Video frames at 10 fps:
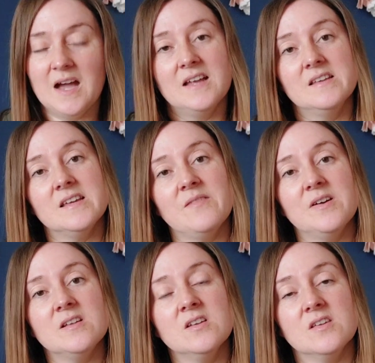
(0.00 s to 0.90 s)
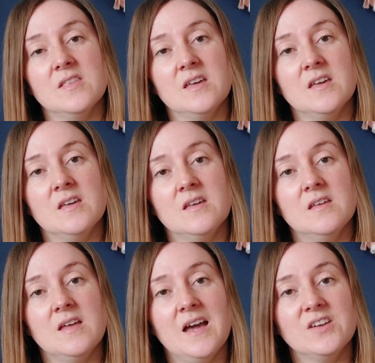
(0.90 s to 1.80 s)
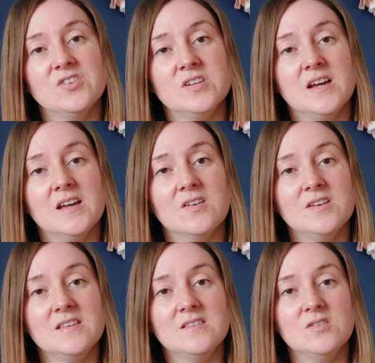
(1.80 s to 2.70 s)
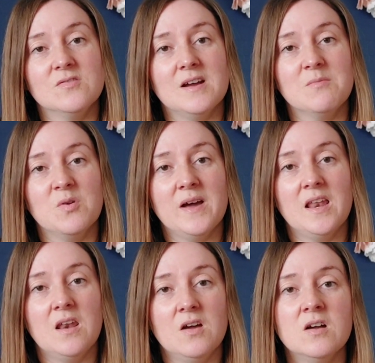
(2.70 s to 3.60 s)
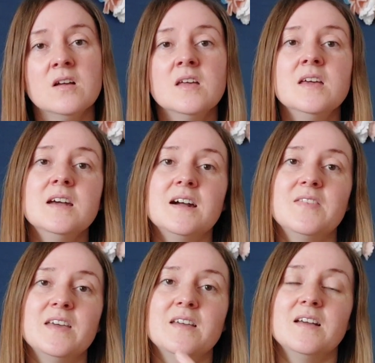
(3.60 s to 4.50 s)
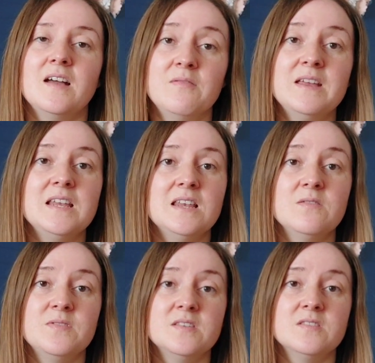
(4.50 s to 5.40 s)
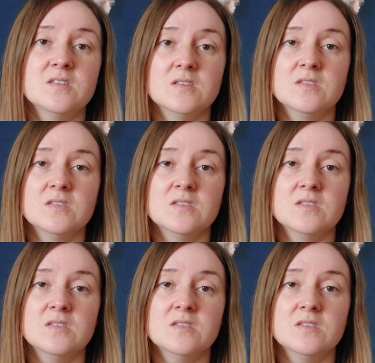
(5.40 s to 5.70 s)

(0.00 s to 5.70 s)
And I've had a look at their hashtag on Instagram quite a lot, and I really love this,